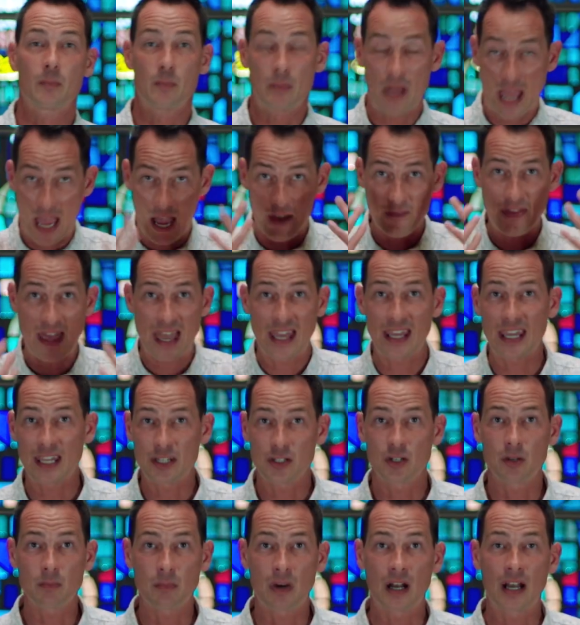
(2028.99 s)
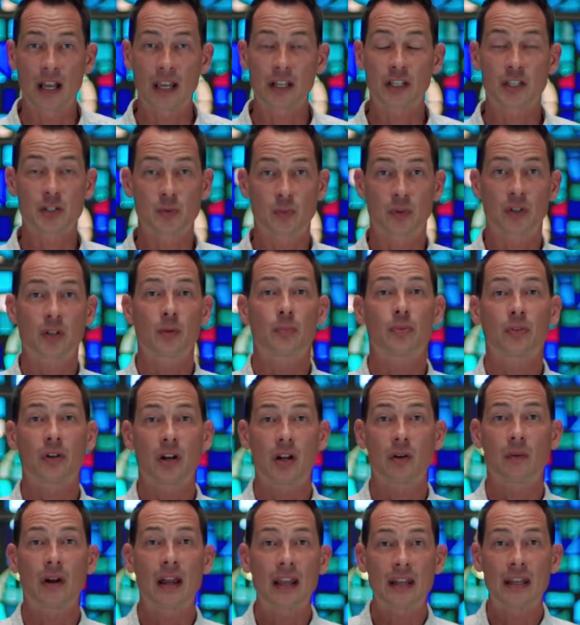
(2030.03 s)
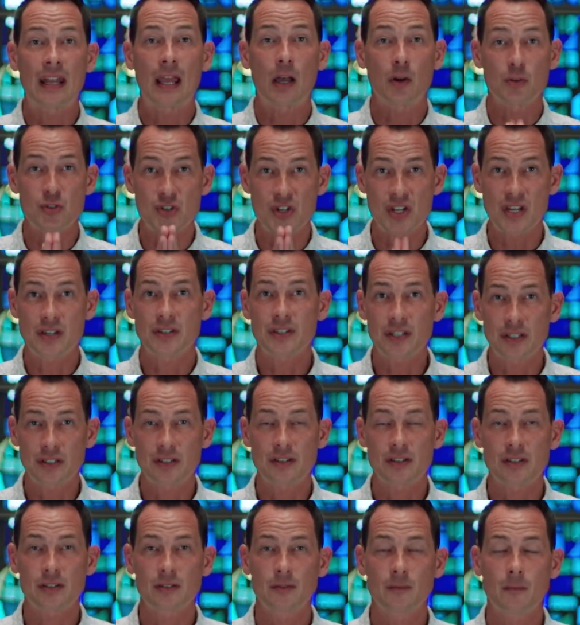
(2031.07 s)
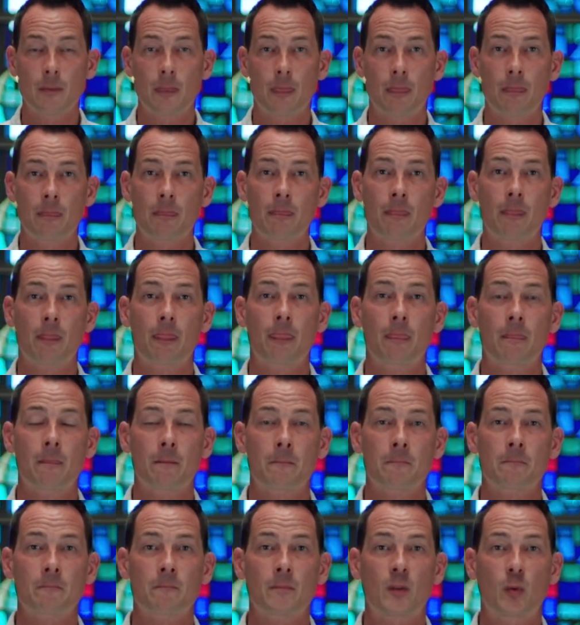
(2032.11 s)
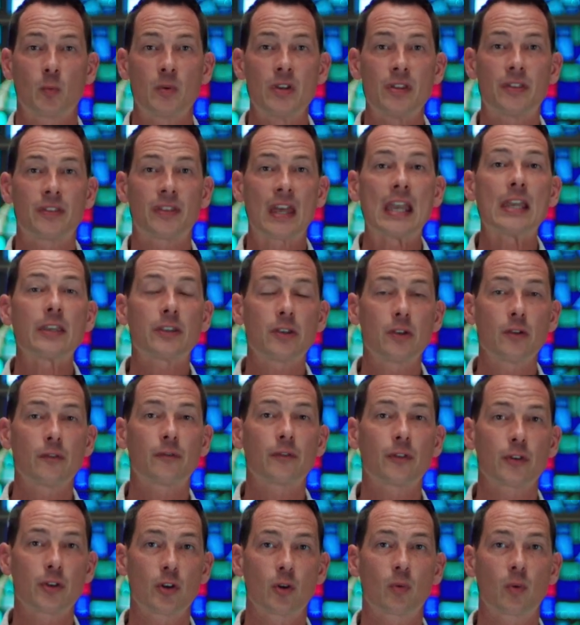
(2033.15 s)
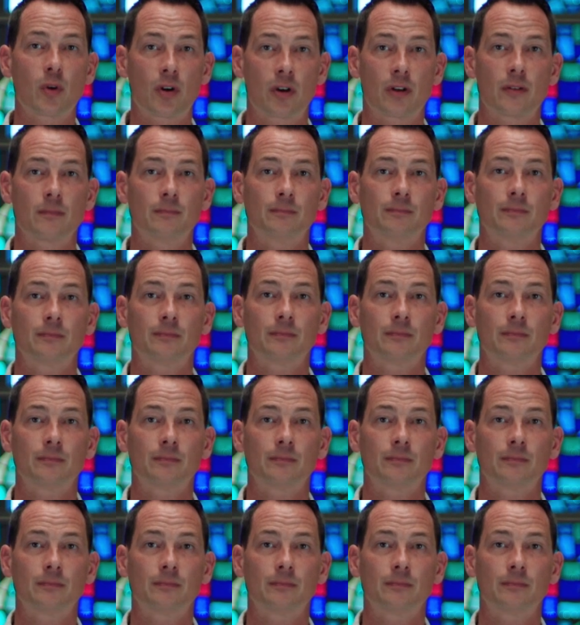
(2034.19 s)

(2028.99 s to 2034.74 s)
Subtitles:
have that in your mind, because we're gonna pray right now. Jesus, we thank you for your word.